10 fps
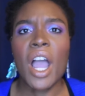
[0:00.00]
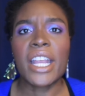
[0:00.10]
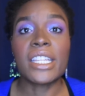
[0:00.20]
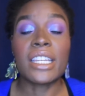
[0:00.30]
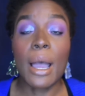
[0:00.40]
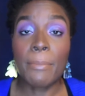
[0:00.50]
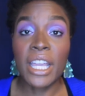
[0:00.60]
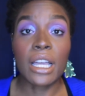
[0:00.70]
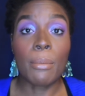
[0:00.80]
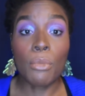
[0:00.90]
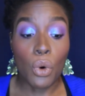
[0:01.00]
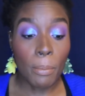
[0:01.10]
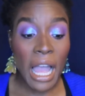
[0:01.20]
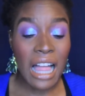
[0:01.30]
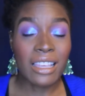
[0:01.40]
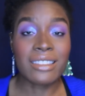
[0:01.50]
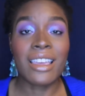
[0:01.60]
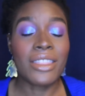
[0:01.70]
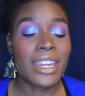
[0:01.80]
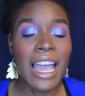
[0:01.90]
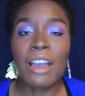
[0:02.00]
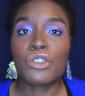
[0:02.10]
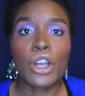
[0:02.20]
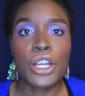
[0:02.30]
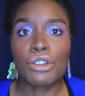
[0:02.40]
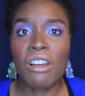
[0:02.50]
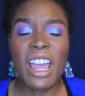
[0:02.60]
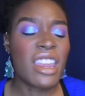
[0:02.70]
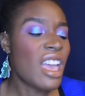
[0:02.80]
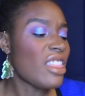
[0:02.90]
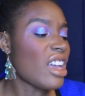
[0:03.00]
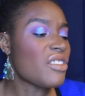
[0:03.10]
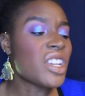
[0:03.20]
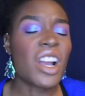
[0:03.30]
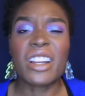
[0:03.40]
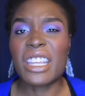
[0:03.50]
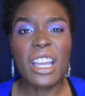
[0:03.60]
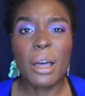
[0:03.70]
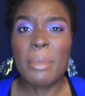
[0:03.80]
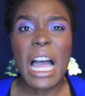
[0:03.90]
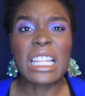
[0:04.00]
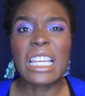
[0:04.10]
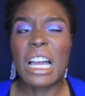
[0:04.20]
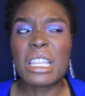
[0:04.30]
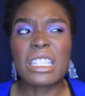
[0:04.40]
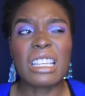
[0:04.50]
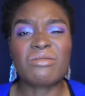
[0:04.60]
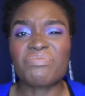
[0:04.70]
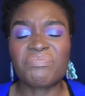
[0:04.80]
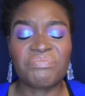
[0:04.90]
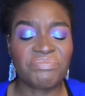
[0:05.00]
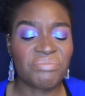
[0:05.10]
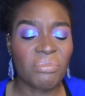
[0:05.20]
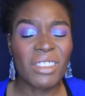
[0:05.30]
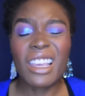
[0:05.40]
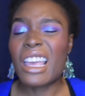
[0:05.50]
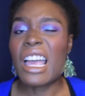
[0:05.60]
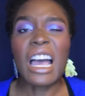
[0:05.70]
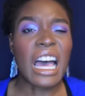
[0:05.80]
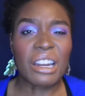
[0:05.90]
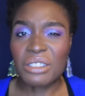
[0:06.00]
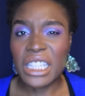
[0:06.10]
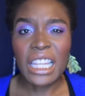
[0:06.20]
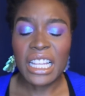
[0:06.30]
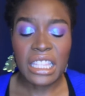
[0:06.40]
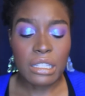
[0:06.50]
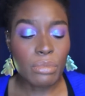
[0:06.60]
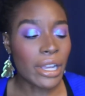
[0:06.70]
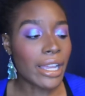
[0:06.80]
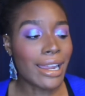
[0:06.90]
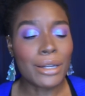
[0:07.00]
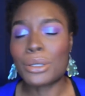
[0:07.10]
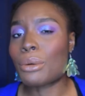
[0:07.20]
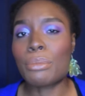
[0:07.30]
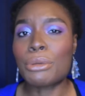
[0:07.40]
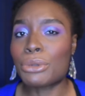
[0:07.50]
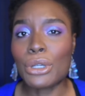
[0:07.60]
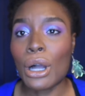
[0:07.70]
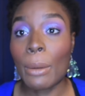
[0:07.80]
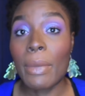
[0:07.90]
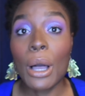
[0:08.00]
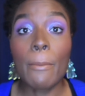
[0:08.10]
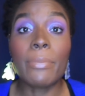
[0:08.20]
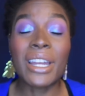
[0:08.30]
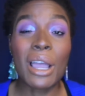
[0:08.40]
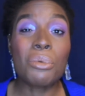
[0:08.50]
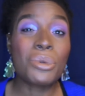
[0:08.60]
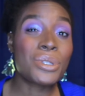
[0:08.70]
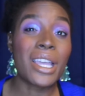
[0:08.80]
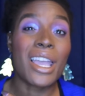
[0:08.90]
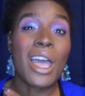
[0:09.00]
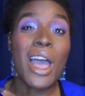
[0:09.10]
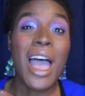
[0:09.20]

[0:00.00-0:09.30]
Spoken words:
why I did not pick up more palettes. And then after I tried that VR Neon palette, I was like, I don't really like this brand. I don't know what people talk about. But I will say,